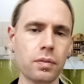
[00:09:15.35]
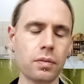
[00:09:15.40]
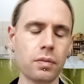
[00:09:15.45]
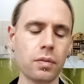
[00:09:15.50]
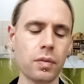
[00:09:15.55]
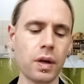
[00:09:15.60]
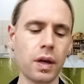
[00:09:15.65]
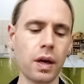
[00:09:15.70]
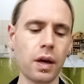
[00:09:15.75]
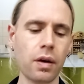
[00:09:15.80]

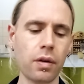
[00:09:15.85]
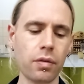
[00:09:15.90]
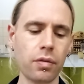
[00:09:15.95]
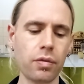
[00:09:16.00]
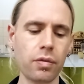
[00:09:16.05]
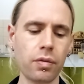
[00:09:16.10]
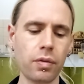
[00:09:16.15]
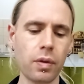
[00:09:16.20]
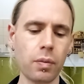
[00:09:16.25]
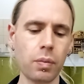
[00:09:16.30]
We
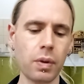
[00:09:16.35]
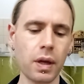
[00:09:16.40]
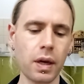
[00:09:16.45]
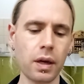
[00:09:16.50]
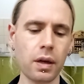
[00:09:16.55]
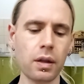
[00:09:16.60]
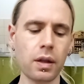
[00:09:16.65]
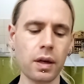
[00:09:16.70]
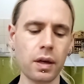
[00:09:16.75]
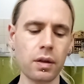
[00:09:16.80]
have the
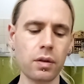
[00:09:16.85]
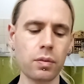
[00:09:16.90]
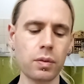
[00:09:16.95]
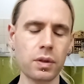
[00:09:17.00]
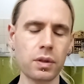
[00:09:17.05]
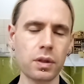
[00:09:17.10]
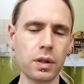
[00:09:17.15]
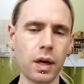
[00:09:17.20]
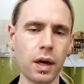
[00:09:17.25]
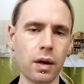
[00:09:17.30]
Planck length,
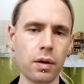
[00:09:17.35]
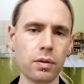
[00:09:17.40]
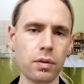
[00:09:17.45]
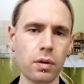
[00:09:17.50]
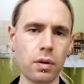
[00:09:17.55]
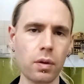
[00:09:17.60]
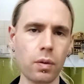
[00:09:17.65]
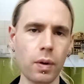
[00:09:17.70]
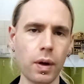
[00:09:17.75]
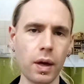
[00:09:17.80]
which scales all
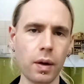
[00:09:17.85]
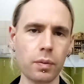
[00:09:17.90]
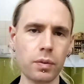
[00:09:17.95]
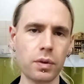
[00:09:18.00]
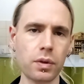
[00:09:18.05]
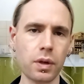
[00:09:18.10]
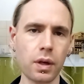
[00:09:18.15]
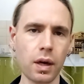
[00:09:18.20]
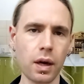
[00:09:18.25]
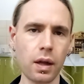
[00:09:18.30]
the way up to
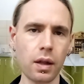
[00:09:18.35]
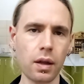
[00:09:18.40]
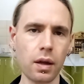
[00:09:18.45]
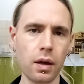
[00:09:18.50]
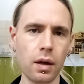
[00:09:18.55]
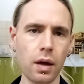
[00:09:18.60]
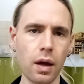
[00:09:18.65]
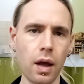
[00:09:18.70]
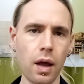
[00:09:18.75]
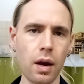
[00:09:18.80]

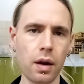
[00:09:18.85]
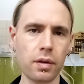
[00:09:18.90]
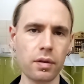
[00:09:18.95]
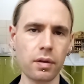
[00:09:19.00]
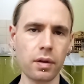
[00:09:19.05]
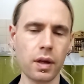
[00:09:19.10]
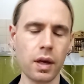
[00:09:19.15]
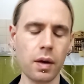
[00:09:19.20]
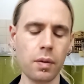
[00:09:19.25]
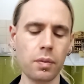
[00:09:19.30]
color, and it
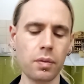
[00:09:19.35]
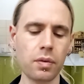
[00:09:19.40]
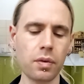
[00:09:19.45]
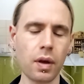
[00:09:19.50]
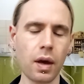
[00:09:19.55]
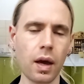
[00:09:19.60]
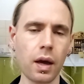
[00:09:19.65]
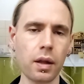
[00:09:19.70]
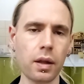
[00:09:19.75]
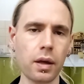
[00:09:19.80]
keeps
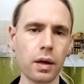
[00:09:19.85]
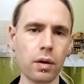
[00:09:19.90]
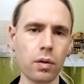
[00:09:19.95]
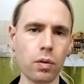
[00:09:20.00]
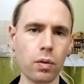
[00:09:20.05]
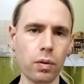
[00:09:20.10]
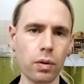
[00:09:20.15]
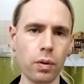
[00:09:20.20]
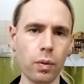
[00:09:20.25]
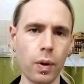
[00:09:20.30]
scaling
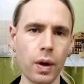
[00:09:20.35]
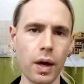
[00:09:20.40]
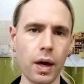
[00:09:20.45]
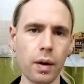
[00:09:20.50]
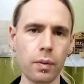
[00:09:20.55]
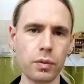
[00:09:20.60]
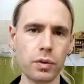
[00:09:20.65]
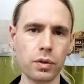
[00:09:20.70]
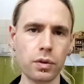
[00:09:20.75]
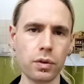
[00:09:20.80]
all the way
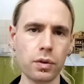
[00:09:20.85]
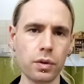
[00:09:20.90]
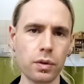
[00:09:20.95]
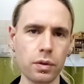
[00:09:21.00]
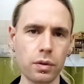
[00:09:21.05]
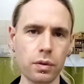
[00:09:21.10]
up to